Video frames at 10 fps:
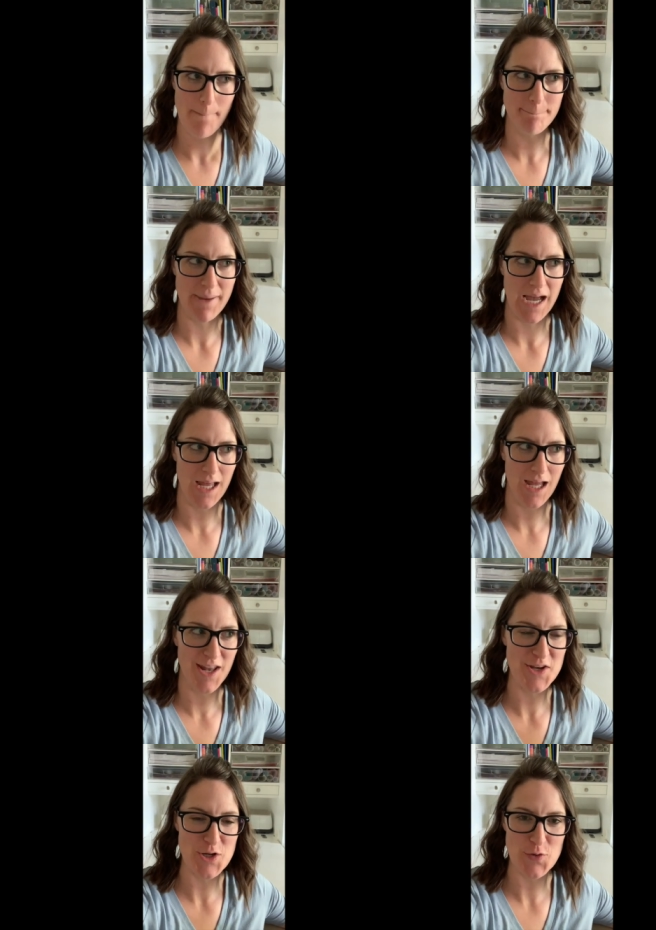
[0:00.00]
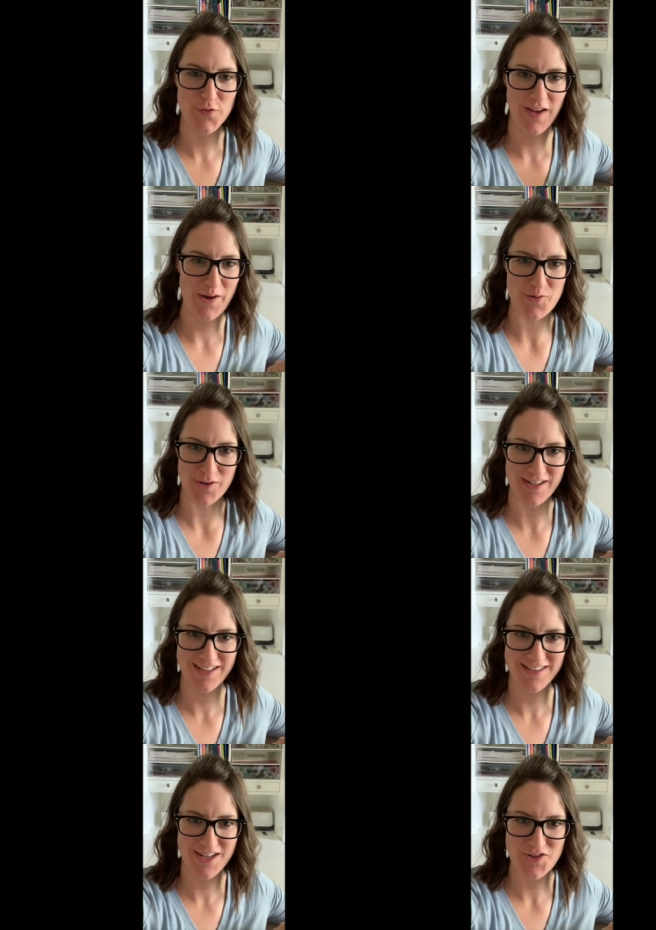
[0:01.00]
my newfound
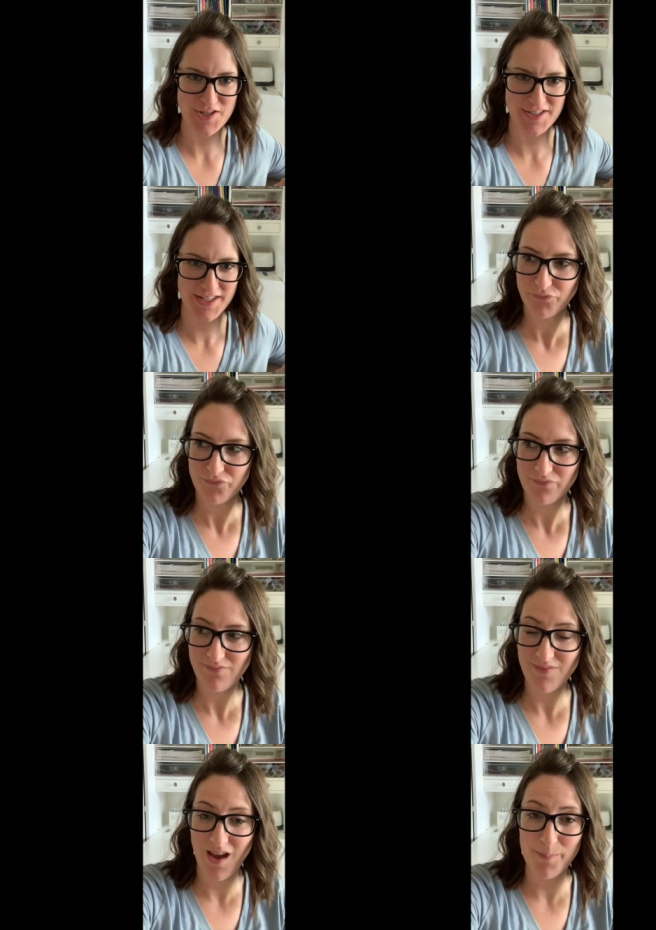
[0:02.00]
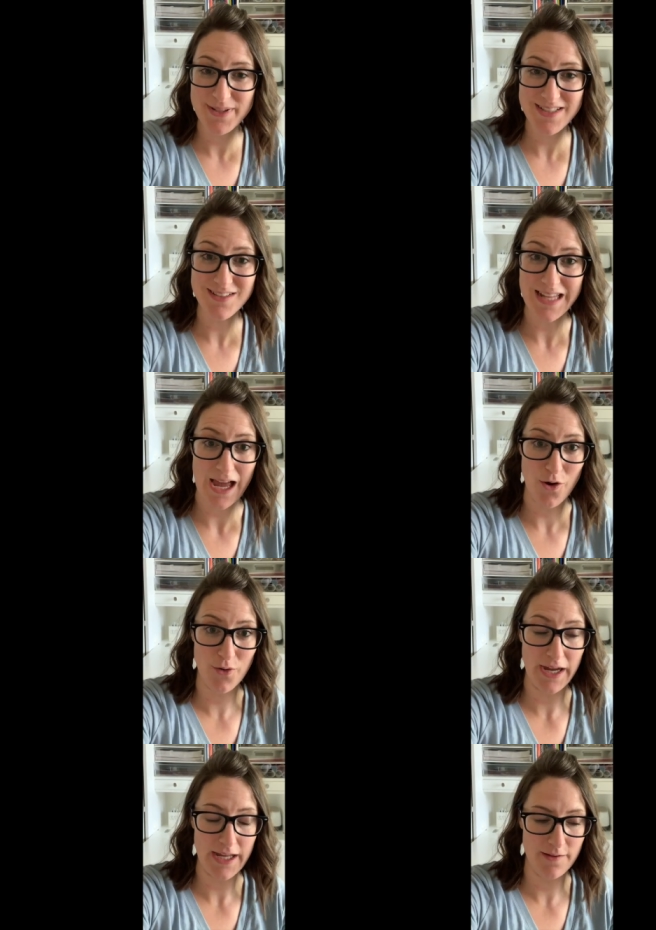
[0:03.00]
organization. Up until
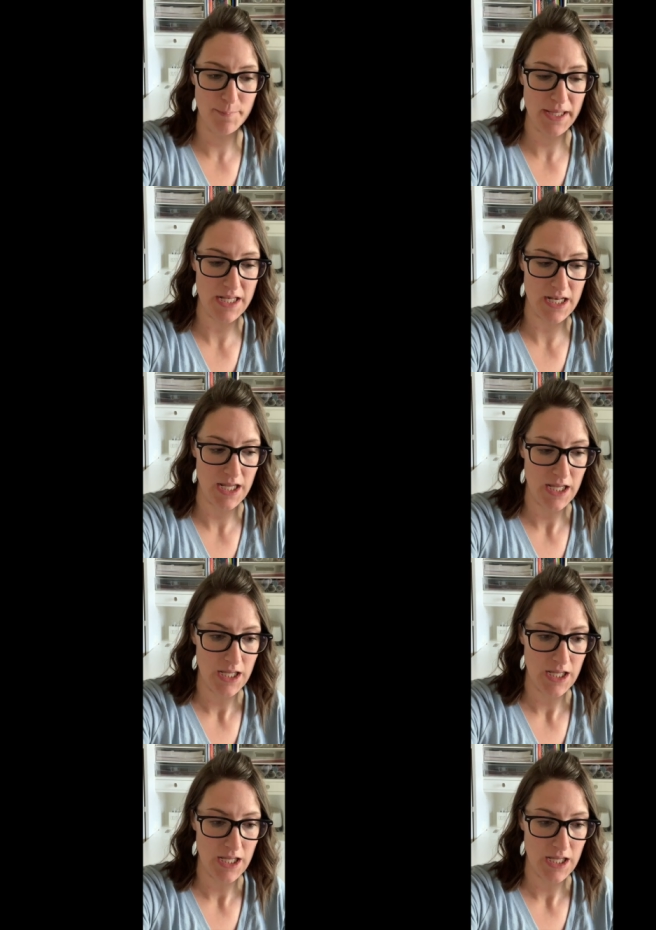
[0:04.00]
now, I have been